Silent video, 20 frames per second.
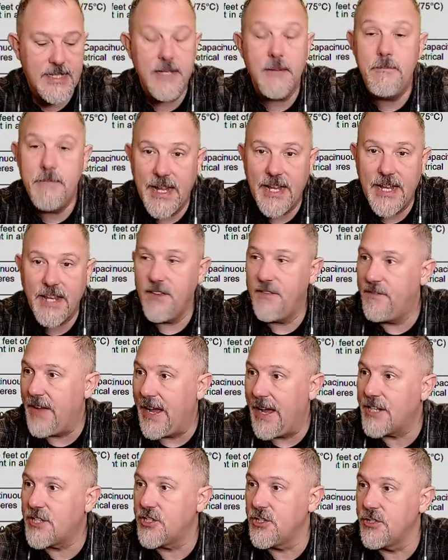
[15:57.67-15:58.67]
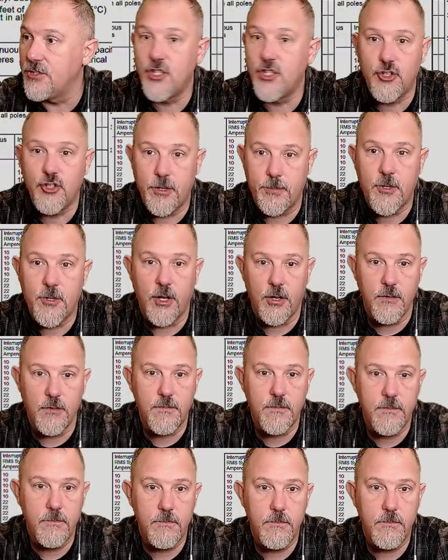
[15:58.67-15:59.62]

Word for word: manufacturer's trip curve.